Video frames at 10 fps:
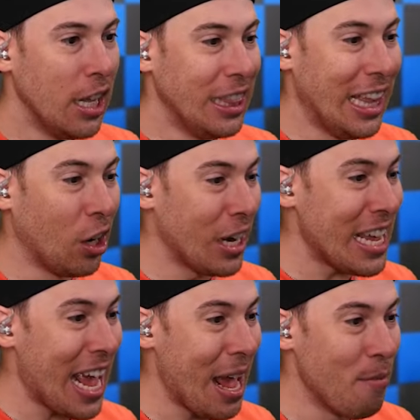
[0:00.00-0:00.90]
Literally
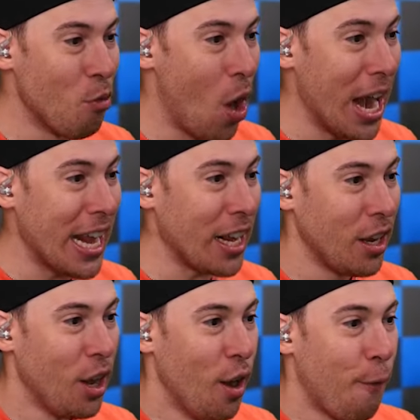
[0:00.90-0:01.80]
him running
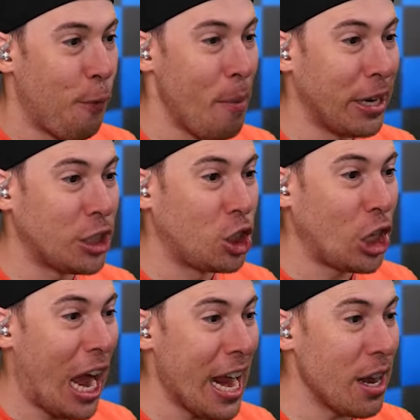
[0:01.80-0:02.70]
from a
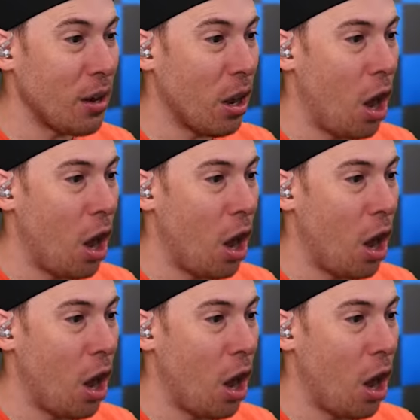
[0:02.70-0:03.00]
giant...